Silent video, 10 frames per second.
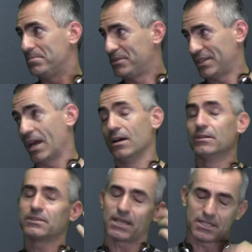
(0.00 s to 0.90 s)

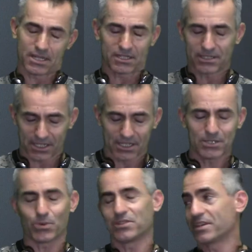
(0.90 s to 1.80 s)
cells, H S
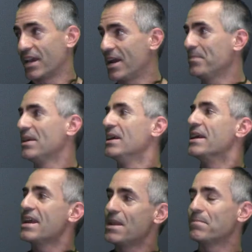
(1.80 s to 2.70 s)
Cs, once again,
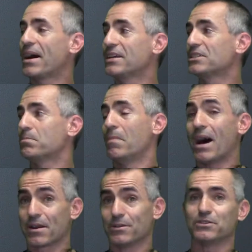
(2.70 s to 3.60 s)
in mice
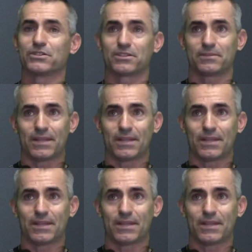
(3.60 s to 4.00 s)
models.